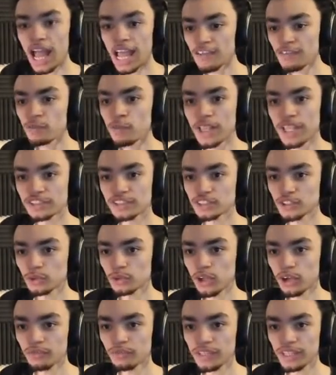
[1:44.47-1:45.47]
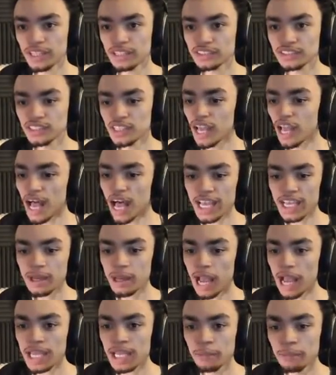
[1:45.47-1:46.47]
I've waited so long for this.
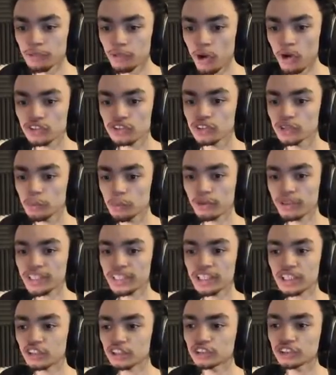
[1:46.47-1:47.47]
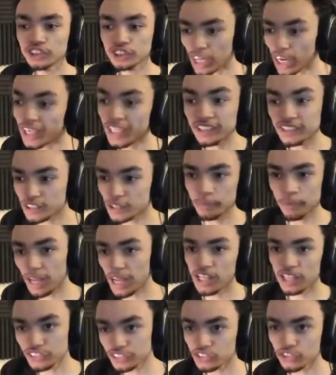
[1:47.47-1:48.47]
I, I am not putting shite
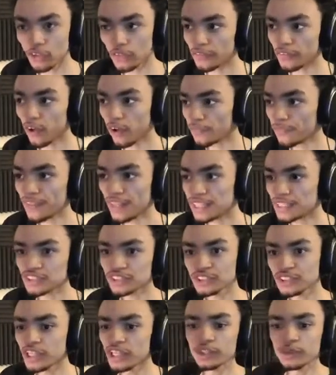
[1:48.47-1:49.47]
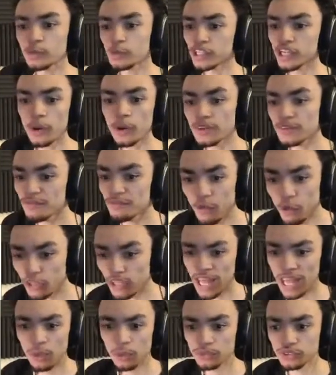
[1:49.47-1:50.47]
parts on, on this. We're going
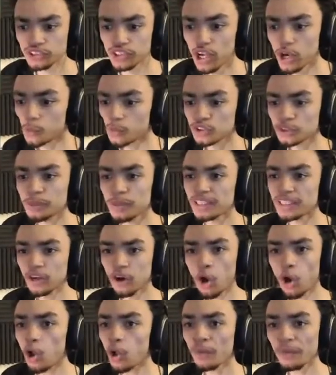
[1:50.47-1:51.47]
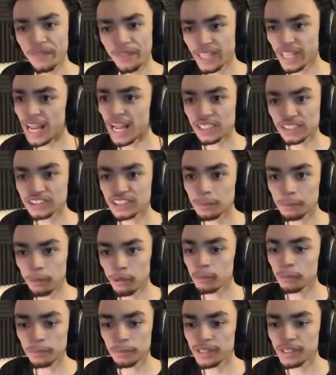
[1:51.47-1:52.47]
full out. We're spending all the cash I
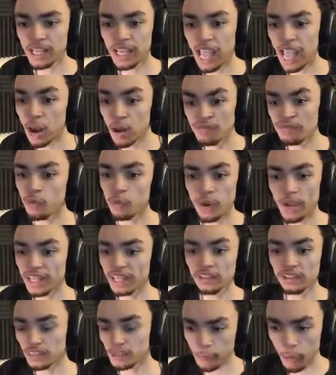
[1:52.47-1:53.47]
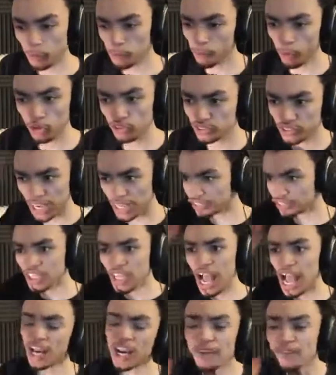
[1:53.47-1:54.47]
probably can, over will. The mo most cash.
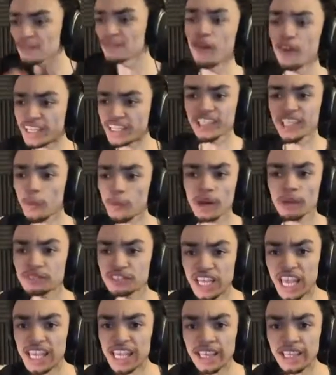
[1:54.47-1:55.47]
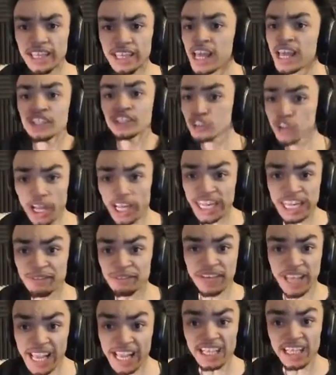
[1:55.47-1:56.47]
I don't fucking know what I'm saying. It's not
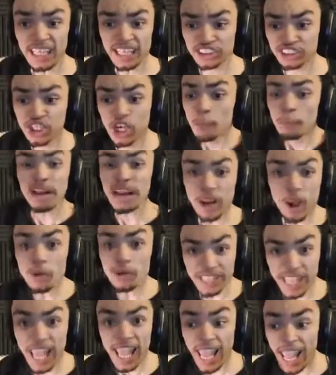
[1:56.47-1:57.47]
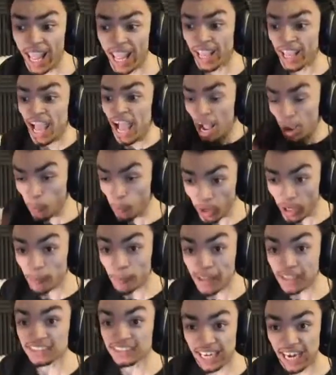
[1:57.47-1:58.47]
even English, but I don't care. I want
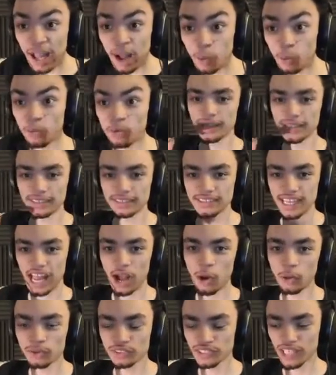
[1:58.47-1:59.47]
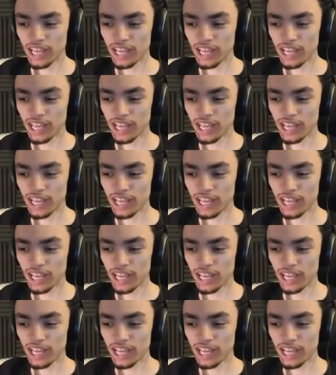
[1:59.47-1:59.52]
to max it out. It is now